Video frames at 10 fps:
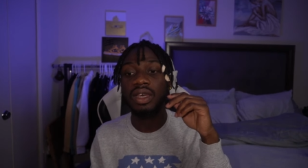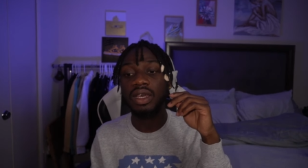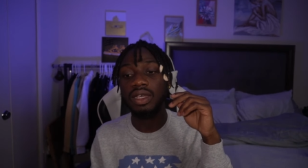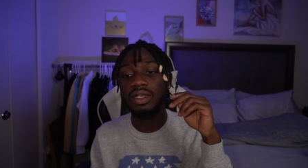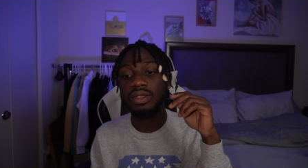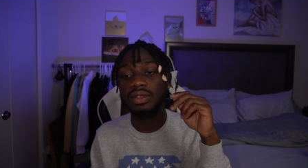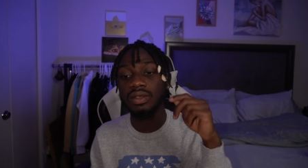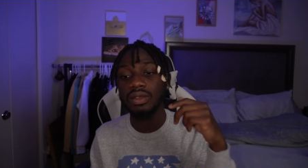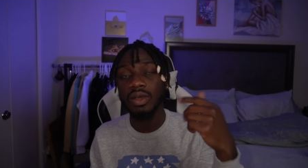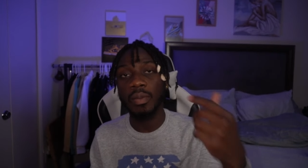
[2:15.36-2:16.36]

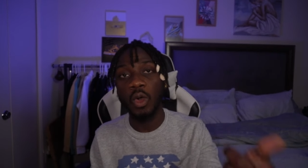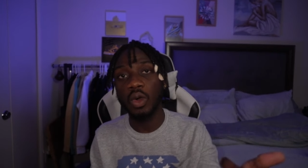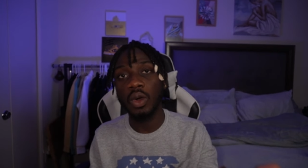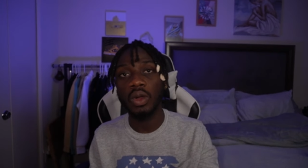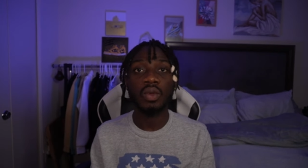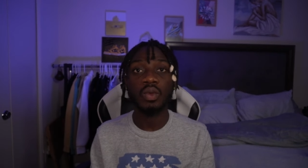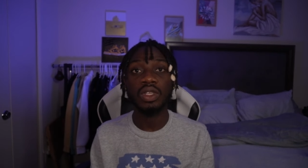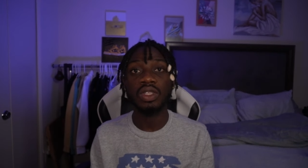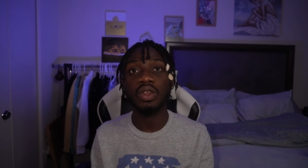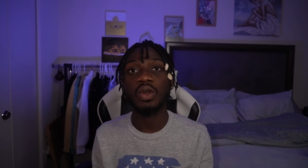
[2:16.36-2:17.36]
and more.
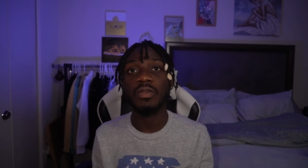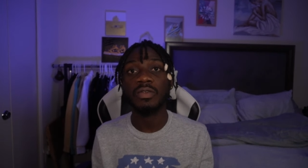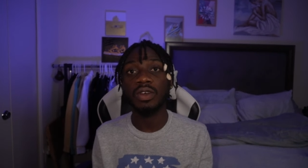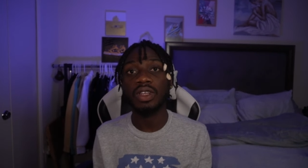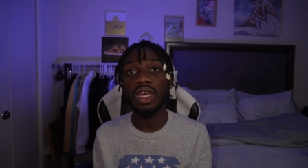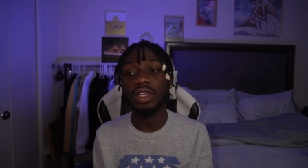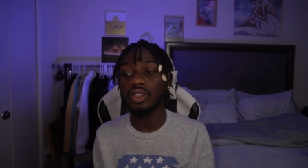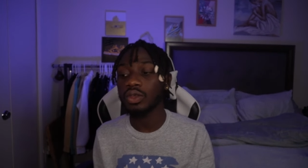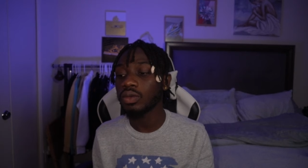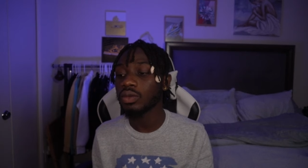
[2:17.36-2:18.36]
With no further
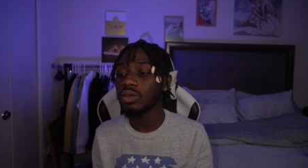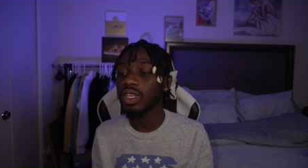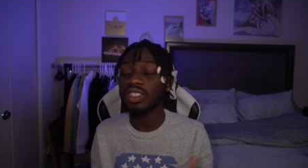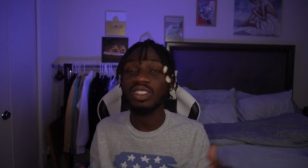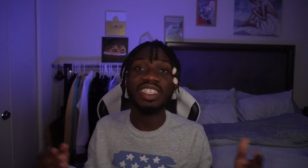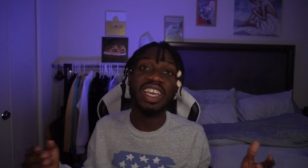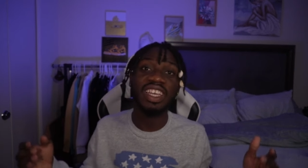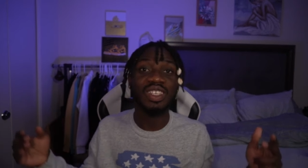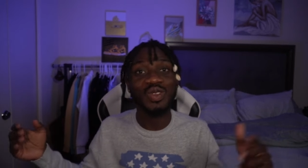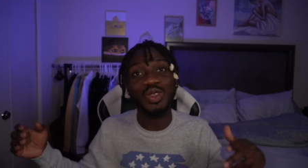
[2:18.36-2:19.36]
ado, let's just
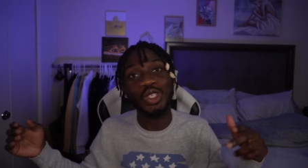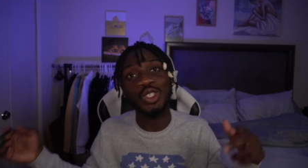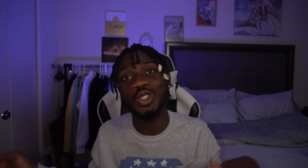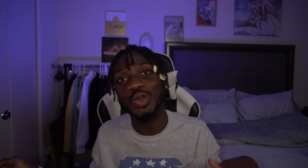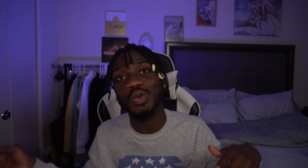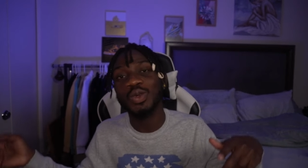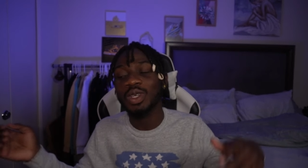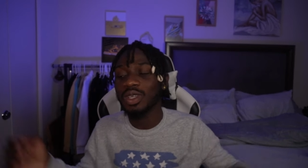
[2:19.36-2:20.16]
get into the shoe.